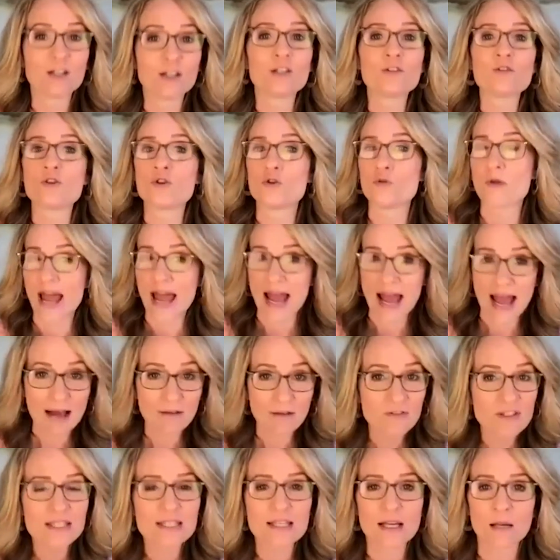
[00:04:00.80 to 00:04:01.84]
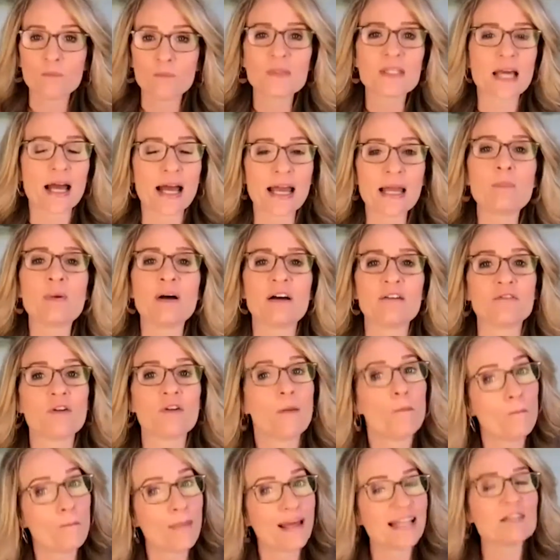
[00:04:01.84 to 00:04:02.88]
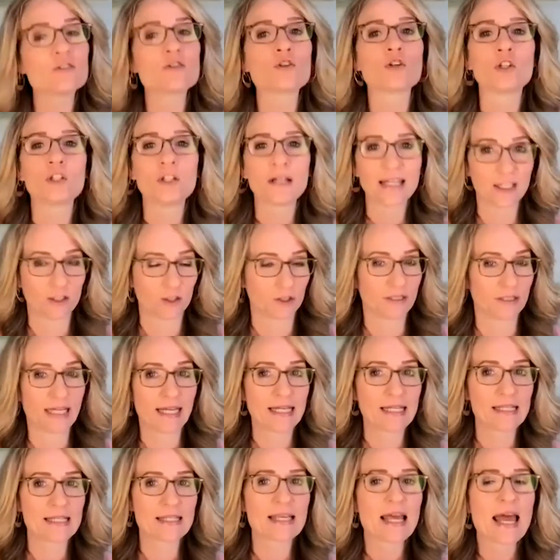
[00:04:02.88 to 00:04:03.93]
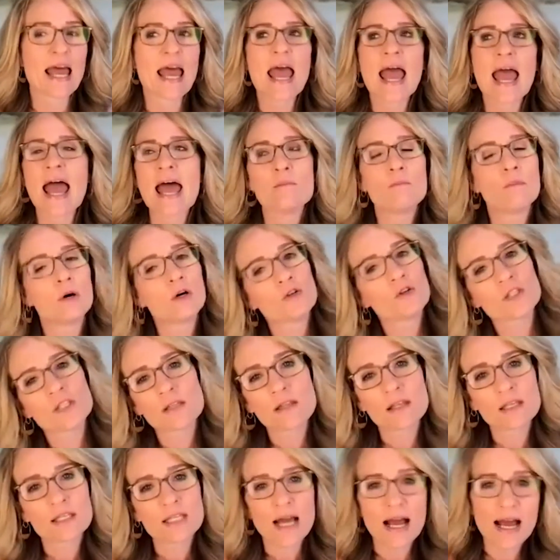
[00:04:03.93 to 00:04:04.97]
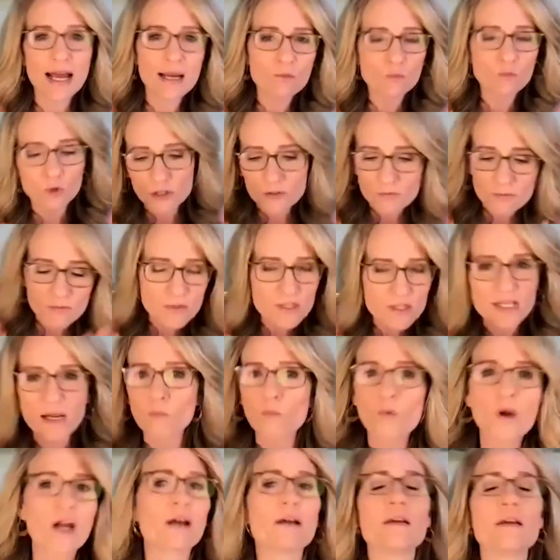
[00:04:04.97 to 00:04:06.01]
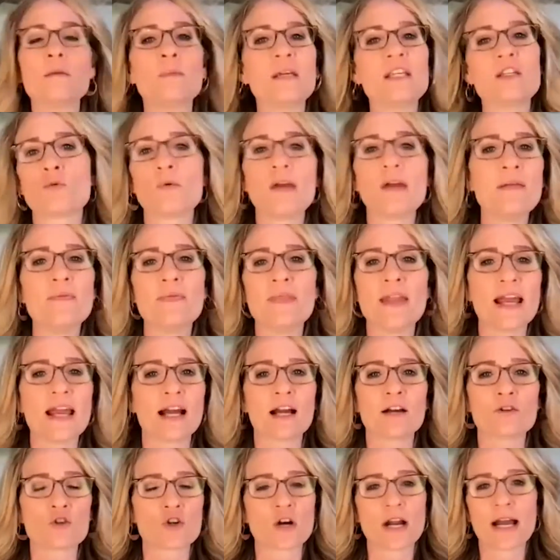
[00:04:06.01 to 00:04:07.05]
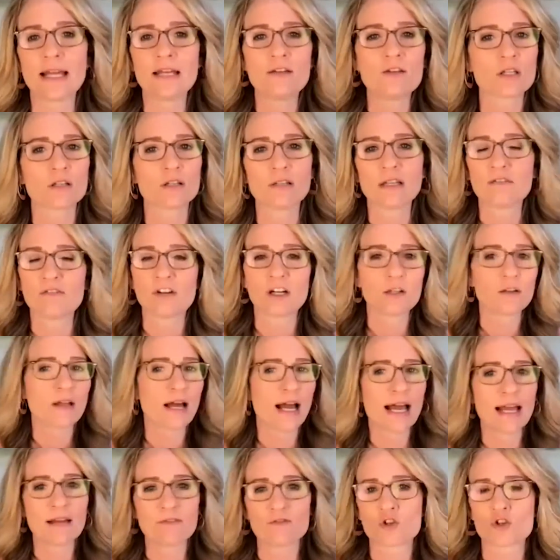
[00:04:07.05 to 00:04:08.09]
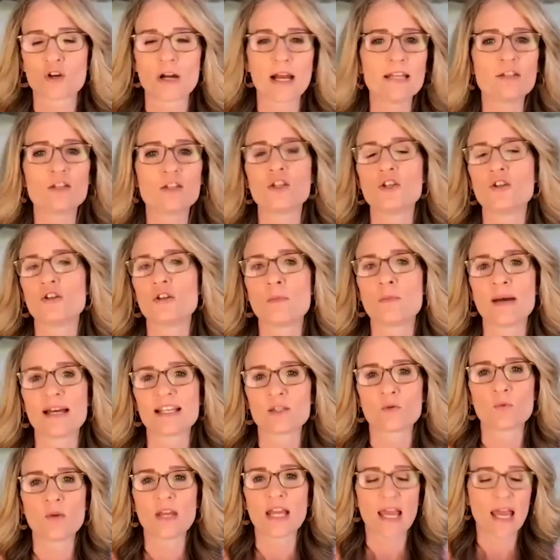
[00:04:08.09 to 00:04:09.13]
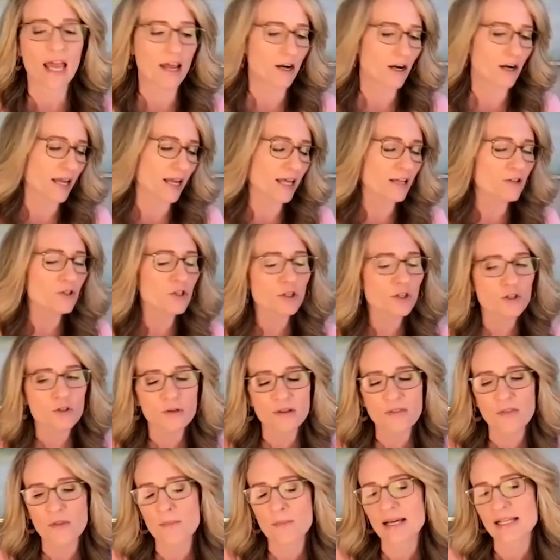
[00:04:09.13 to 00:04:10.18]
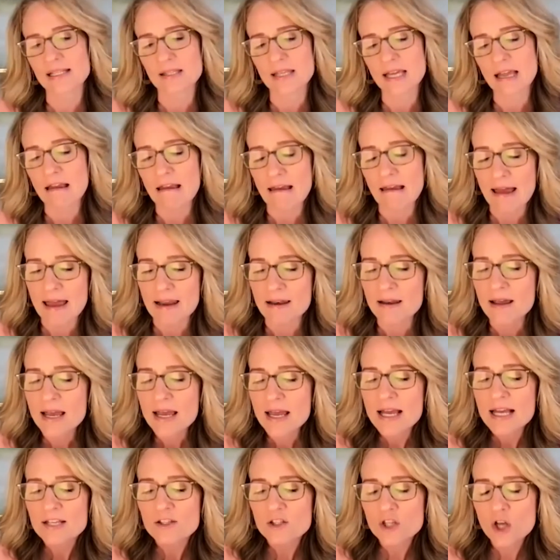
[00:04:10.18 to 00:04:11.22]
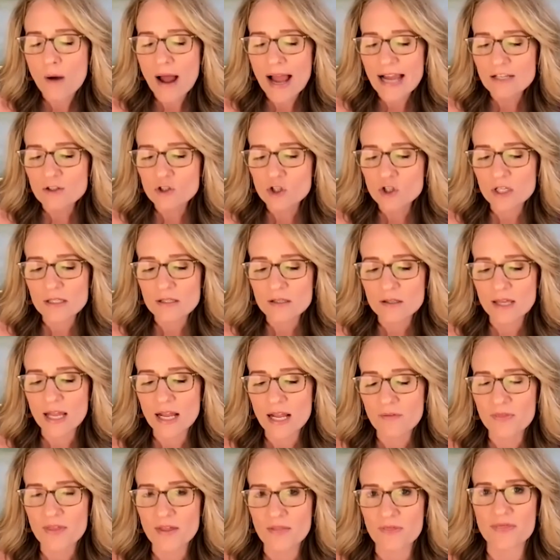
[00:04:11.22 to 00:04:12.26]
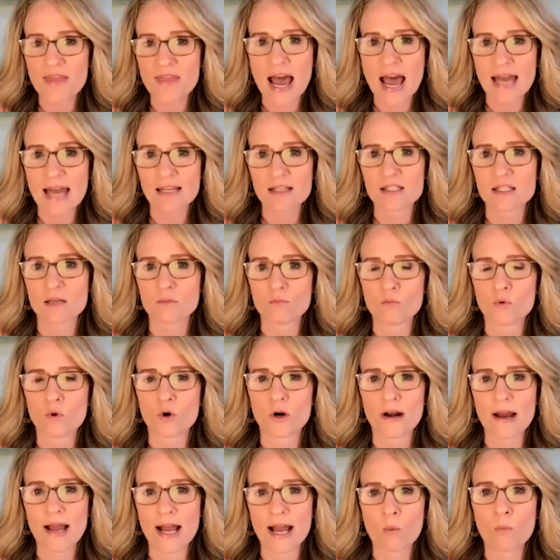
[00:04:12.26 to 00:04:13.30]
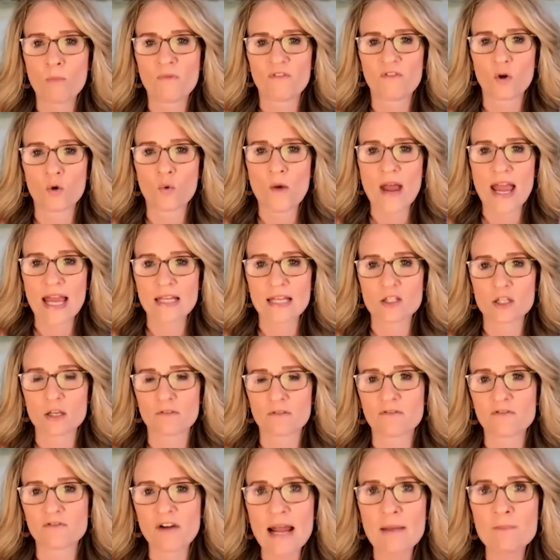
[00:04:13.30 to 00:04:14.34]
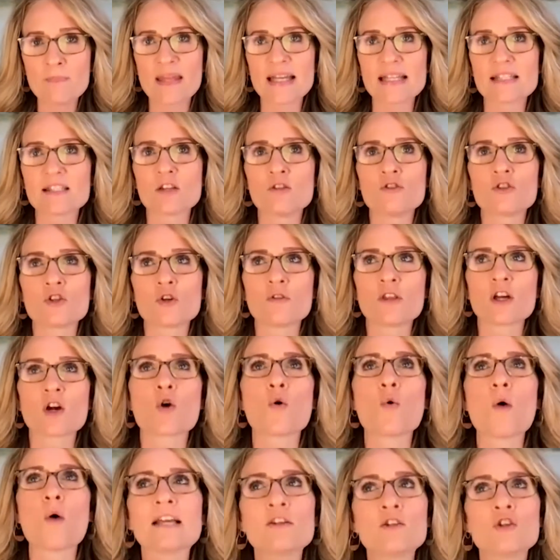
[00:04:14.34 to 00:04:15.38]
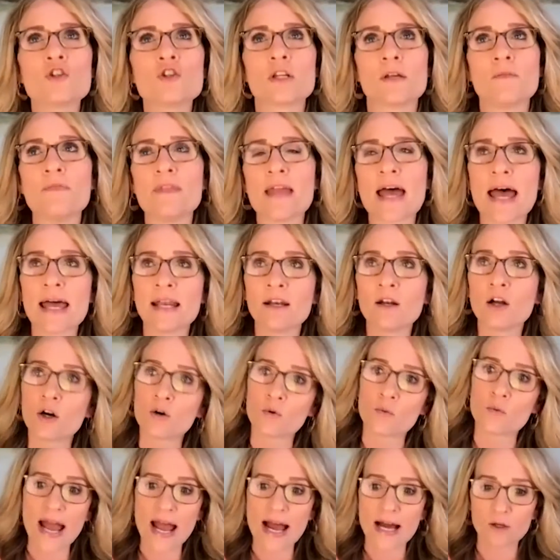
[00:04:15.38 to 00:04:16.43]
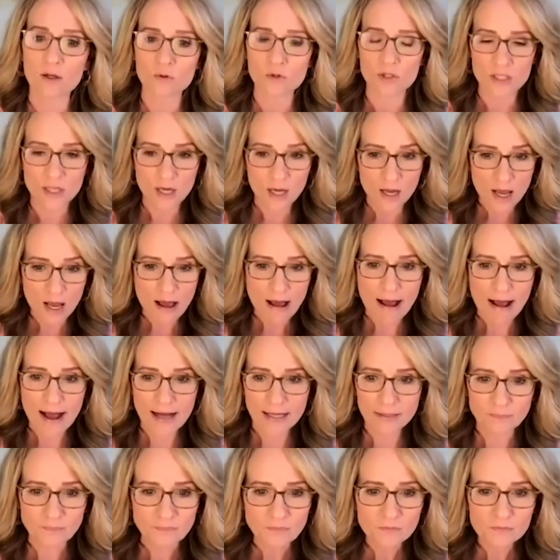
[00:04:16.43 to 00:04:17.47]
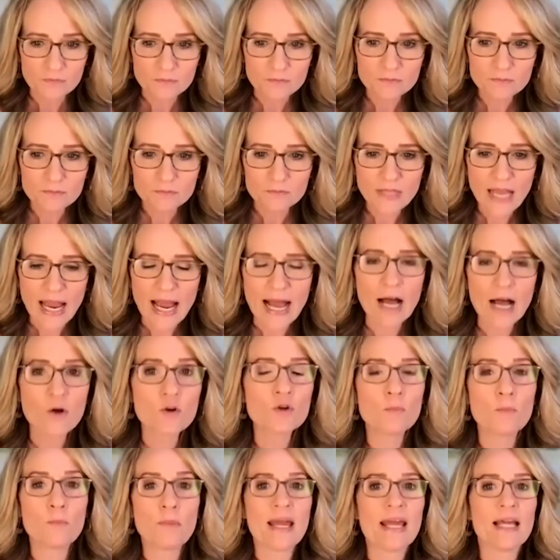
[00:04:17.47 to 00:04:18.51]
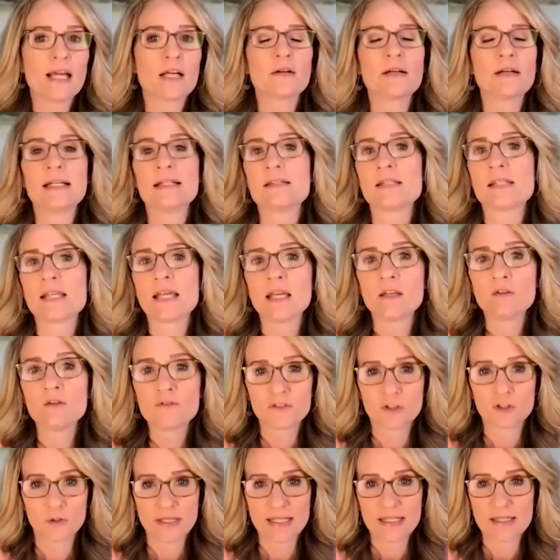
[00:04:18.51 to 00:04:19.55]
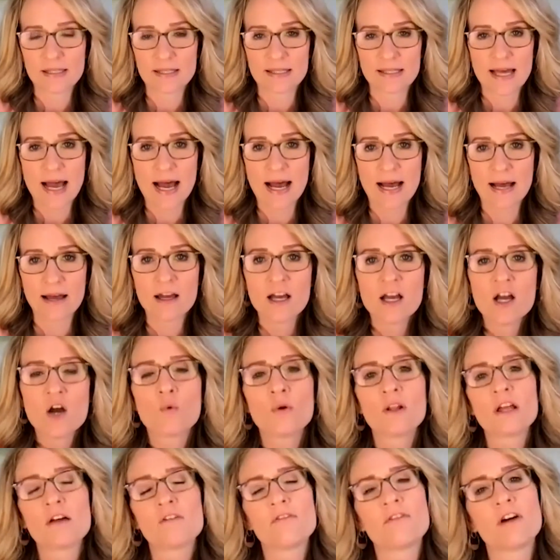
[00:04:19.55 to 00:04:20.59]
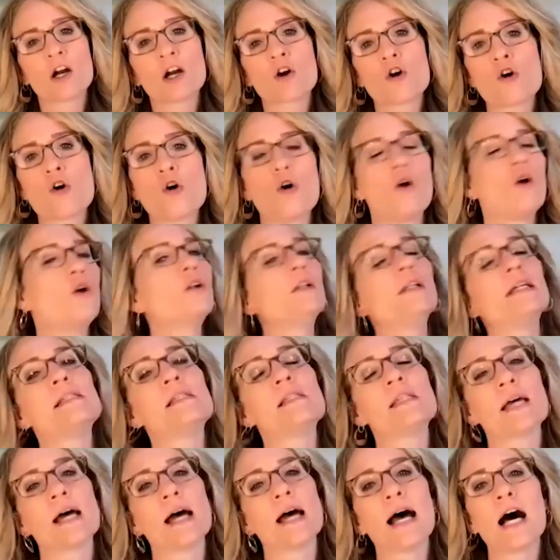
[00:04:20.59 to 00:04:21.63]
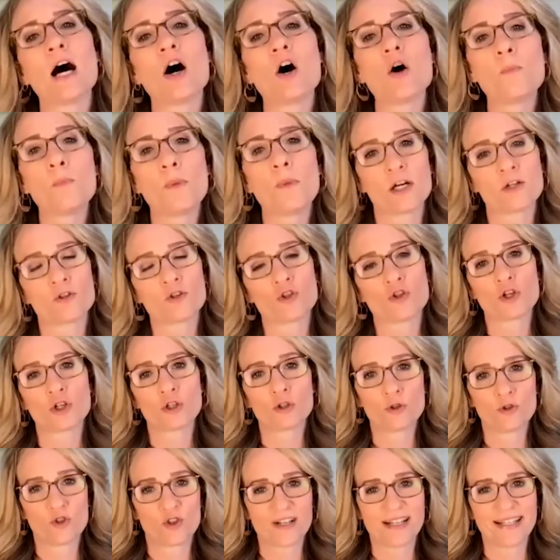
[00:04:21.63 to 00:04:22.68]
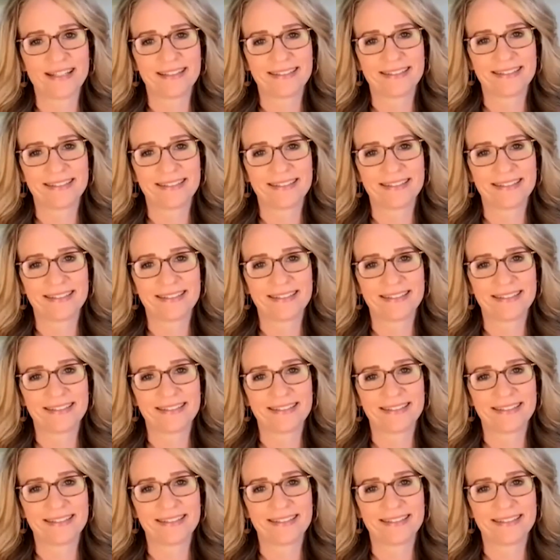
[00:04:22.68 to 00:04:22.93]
to have some type of mental illness. And most of the time, we're somewhere in between there, trying to live our lives, trying to do the best we can. Our kids are doing the best they can. So I just think that is a more helpful way to frame this. And so the question then around how do parents influence that? Well, if our goal is to help our children